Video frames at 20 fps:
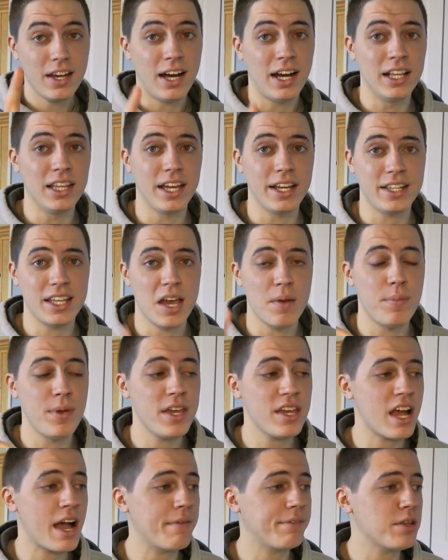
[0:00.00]
I like that.
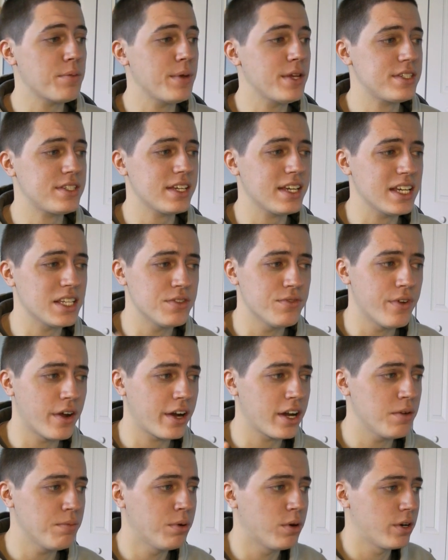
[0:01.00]
Being optimistic is
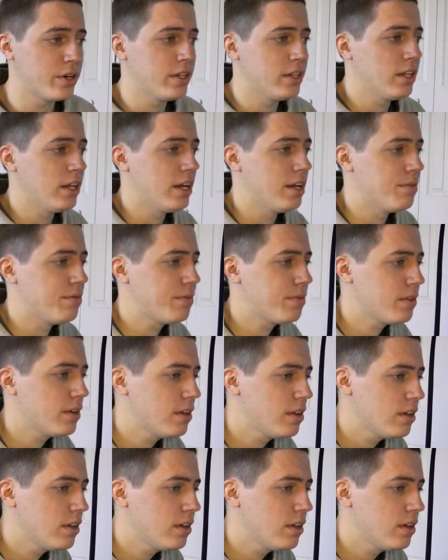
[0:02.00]
very important in life.